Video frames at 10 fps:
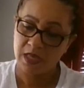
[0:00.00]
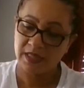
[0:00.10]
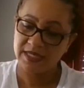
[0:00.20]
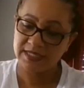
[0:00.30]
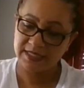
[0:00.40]

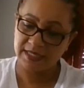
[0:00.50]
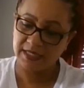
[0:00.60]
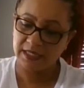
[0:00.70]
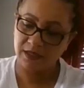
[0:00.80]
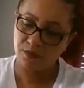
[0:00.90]
Let's
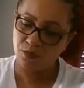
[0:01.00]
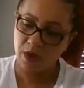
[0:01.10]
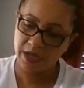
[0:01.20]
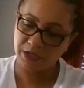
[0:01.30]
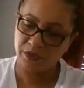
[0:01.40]
see
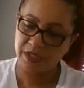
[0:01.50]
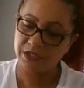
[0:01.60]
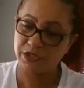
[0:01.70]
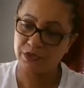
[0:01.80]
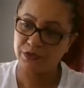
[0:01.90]
what you
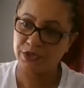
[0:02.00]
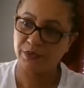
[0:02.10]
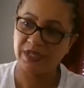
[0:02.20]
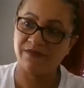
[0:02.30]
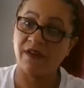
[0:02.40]
can do
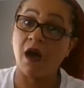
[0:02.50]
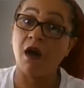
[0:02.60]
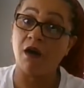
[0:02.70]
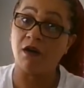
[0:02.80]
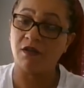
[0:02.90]
to
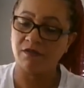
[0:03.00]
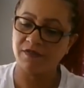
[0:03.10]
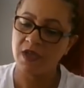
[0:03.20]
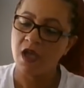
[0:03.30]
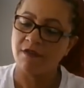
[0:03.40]
evolve
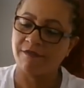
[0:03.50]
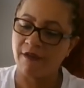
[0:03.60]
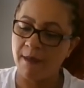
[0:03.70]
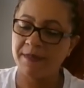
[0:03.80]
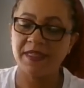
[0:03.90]

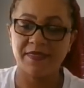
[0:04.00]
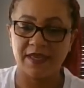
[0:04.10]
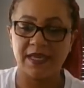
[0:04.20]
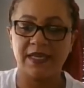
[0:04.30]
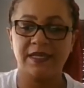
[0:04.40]
from the
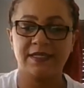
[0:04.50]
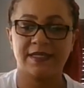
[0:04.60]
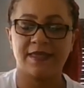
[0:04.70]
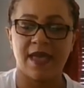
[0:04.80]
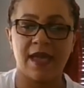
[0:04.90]

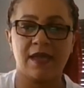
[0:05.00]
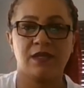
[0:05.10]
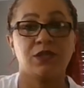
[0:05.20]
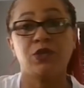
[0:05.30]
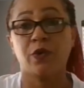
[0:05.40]
things
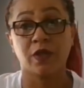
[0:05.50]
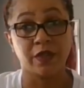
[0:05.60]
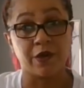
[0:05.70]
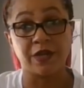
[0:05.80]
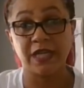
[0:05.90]
that you are
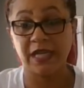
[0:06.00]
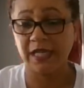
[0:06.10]
learning